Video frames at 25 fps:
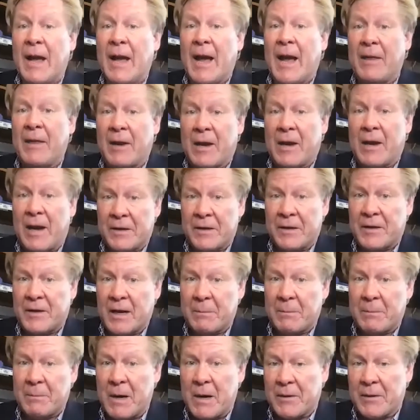And the nice
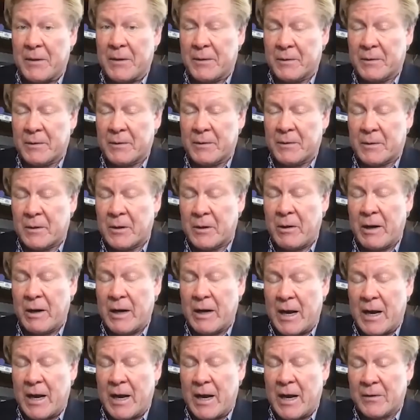thing about the
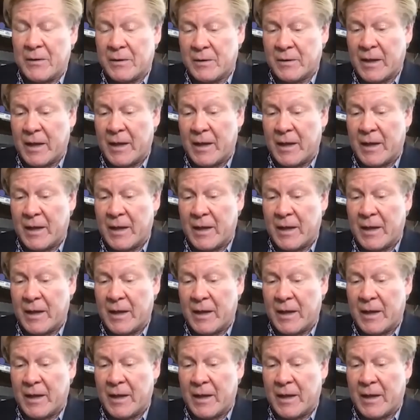clearinghouse is